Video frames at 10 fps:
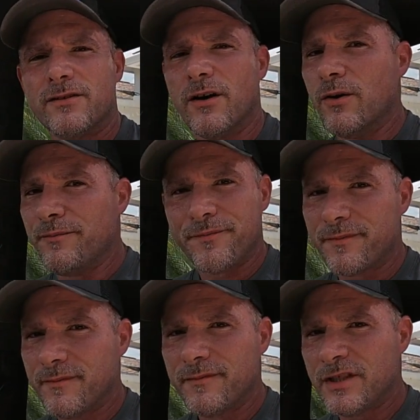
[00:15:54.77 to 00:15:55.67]
So
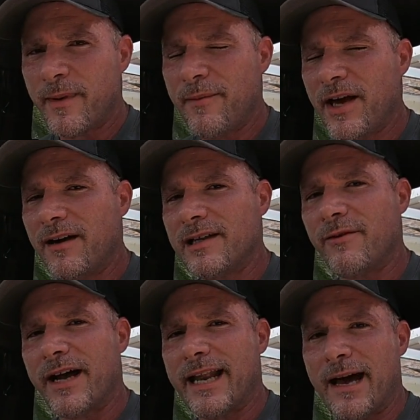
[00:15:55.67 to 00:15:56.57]
she may be ugly
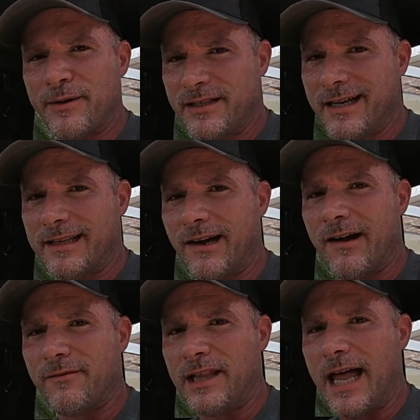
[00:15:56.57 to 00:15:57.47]
right now, but she's got the
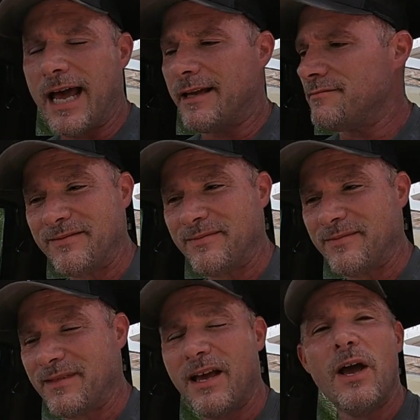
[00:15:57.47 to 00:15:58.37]
heart of a lion.
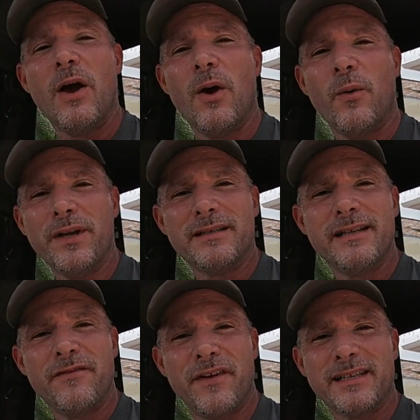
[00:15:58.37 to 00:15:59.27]
We just
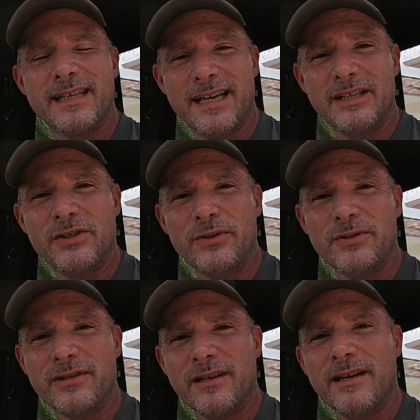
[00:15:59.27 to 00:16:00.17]
need to fix the
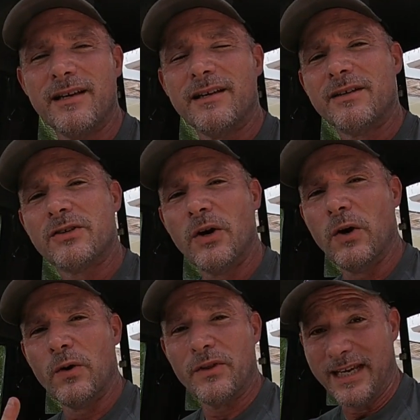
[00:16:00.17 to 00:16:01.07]
issues
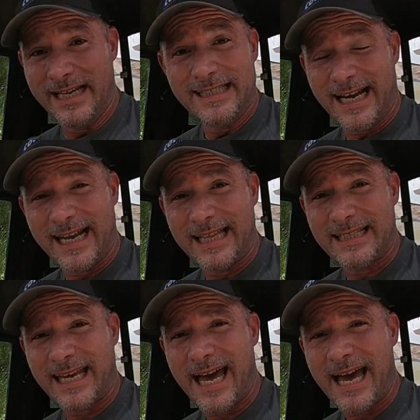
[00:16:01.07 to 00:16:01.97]
so the inside of
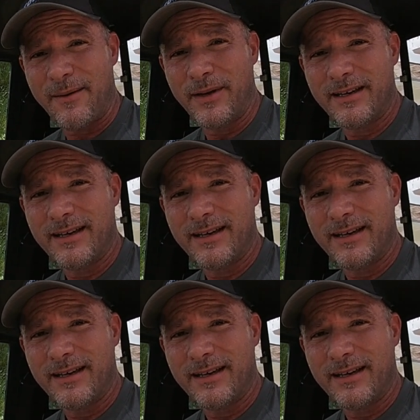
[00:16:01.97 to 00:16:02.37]
this cab